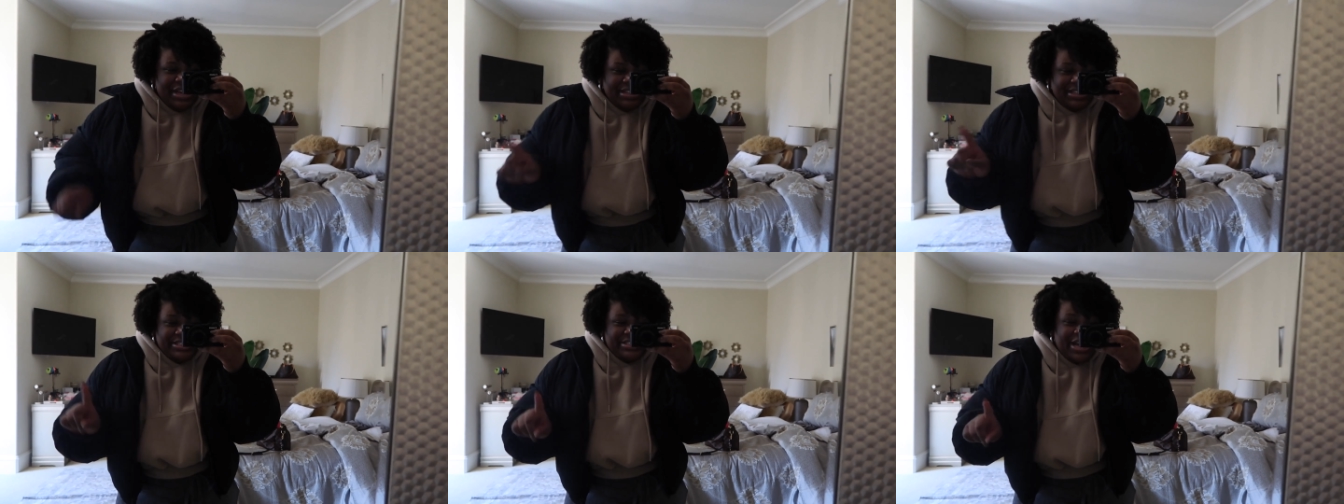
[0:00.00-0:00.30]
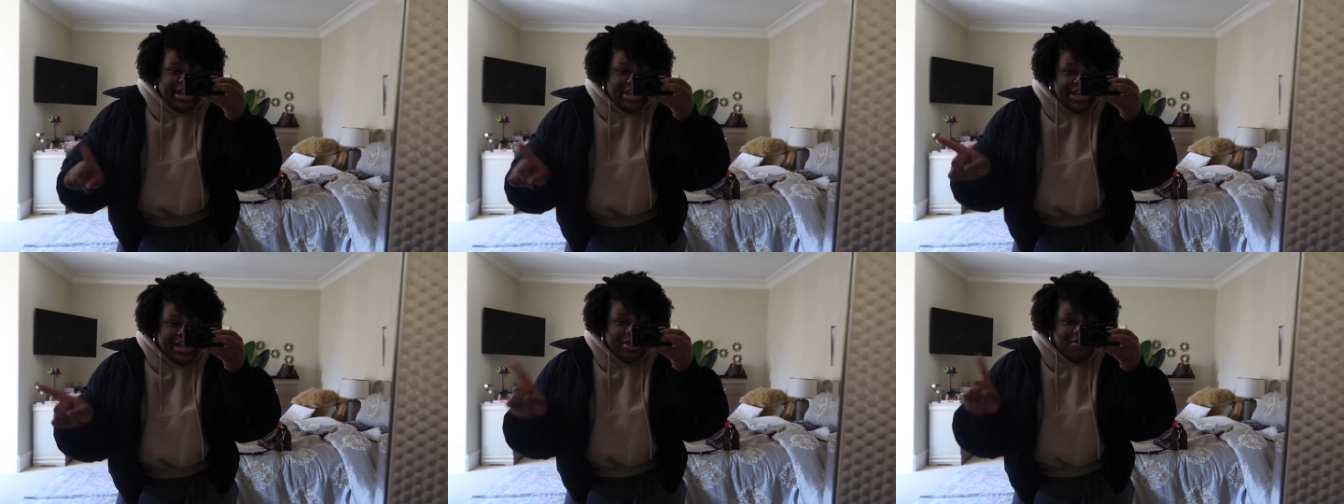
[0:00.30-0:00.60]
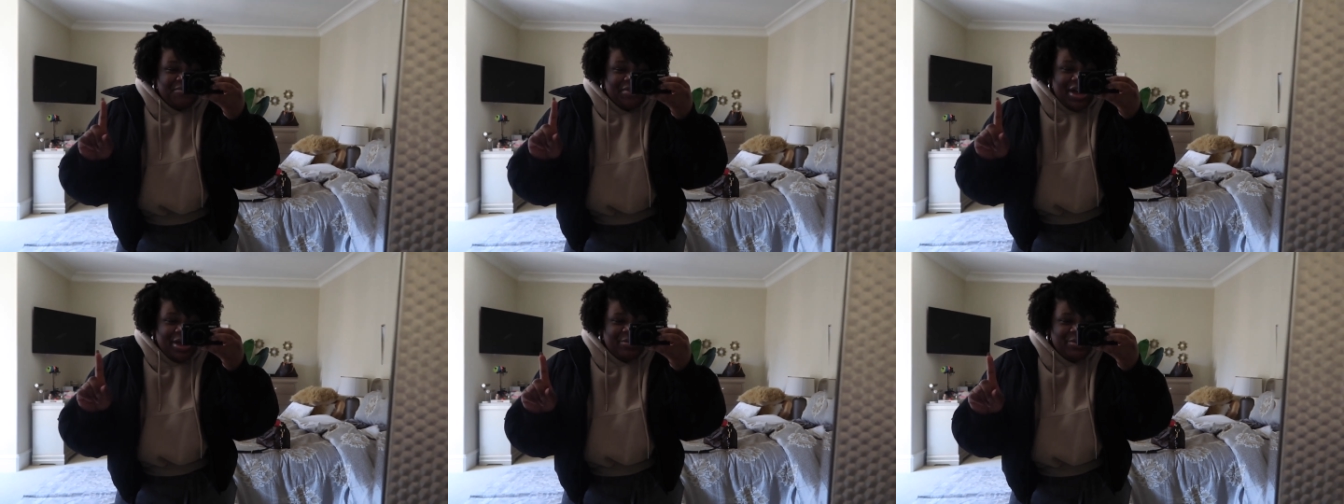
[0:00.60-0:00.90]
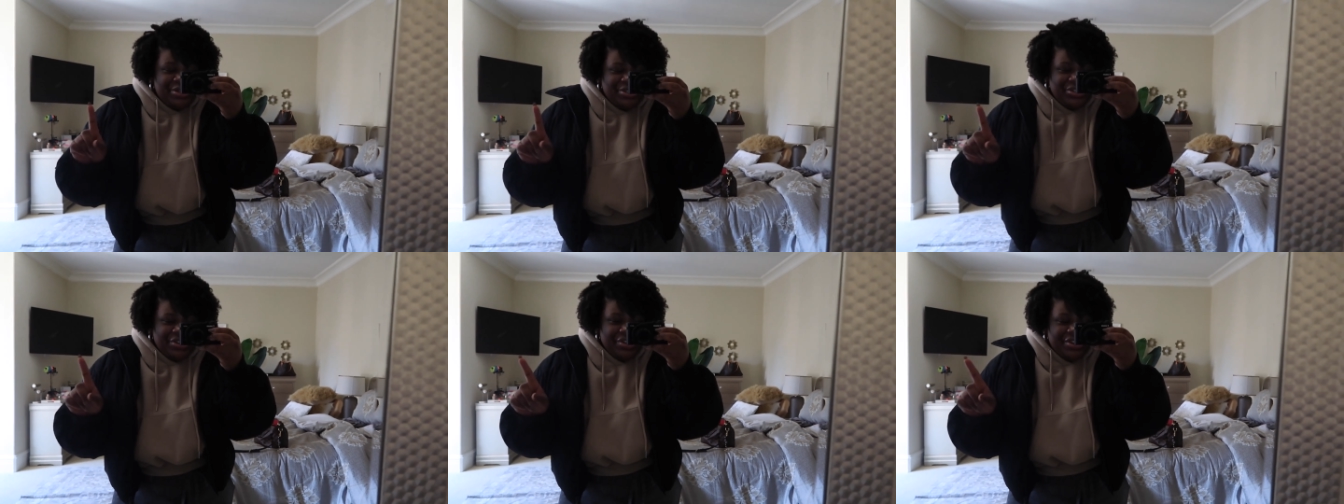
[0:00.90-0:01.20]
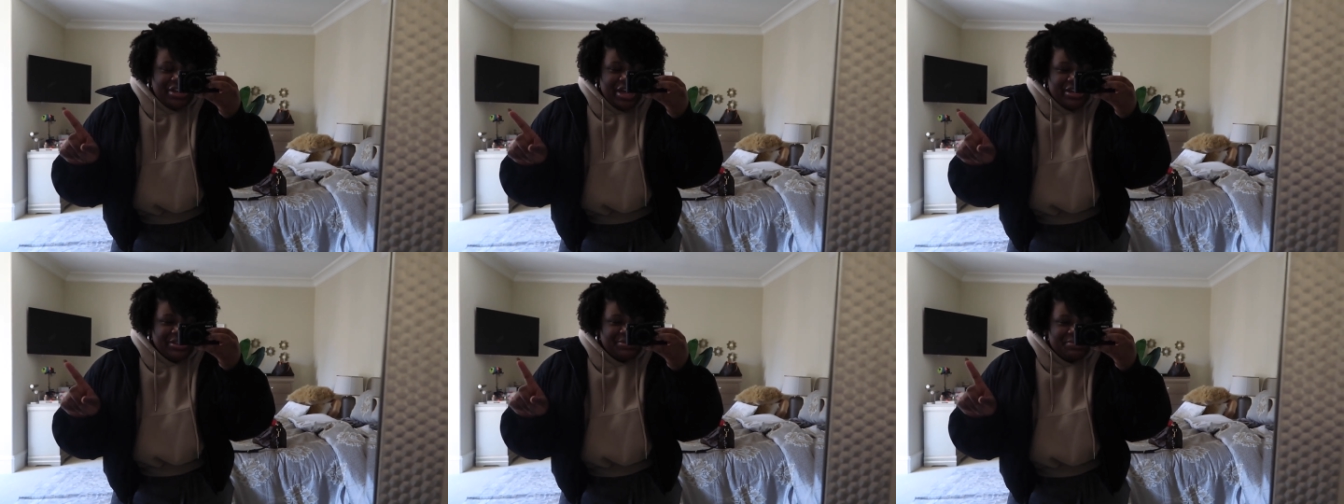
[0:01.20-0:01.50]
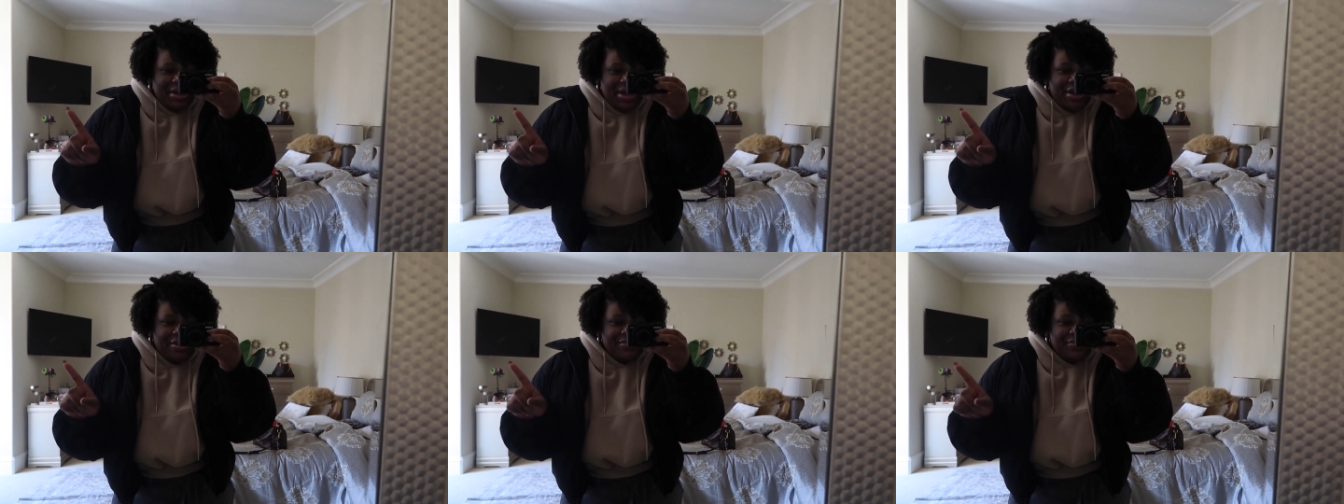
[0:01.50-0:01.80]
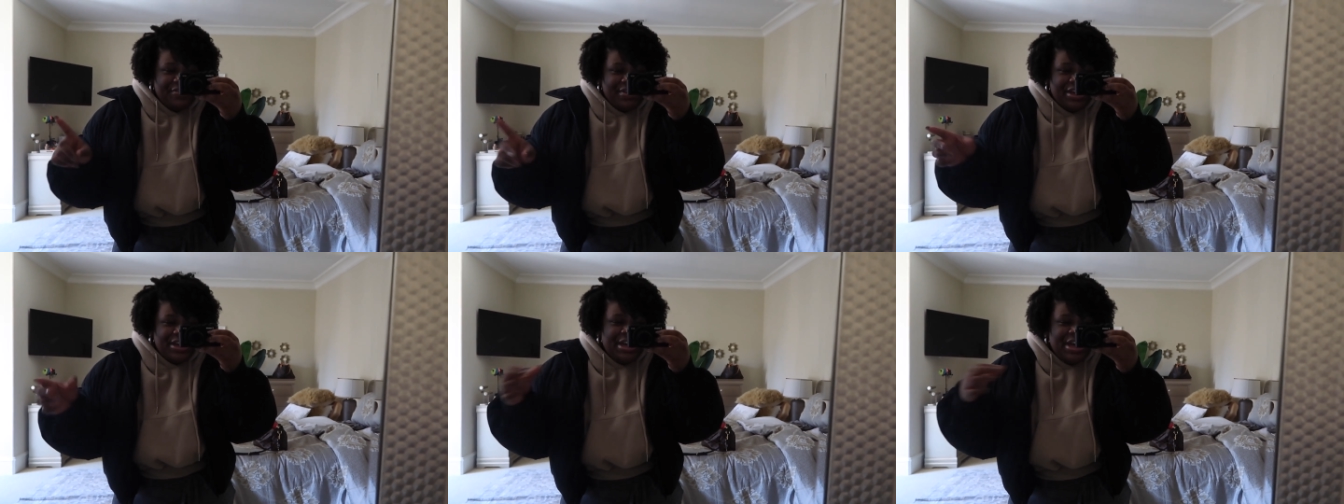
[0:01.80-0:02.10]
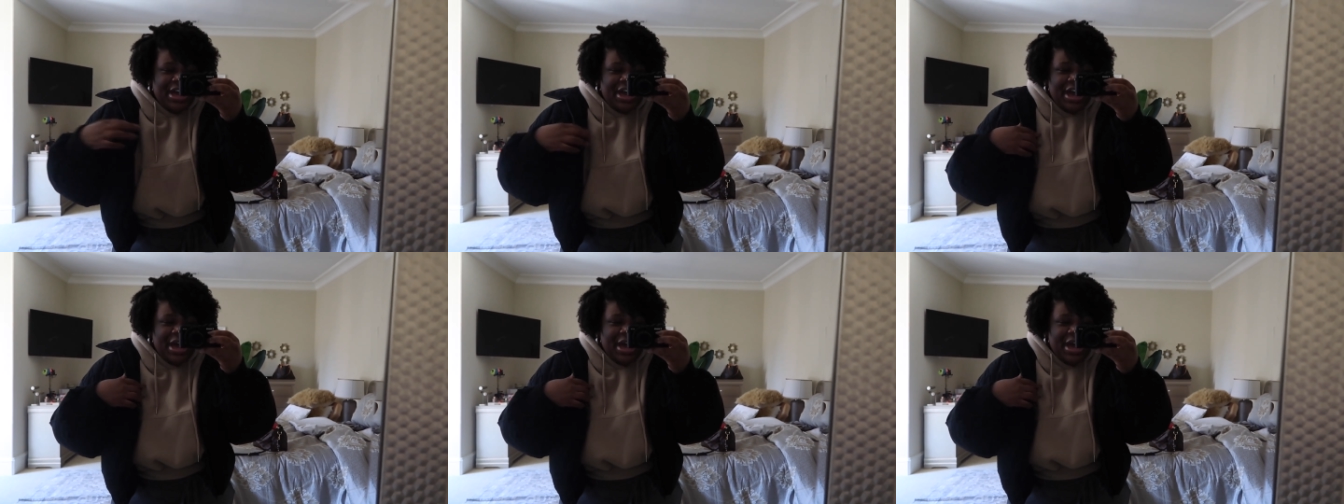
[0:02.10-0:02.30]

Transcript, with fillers: in a second. But I wanna show you guys my outfit.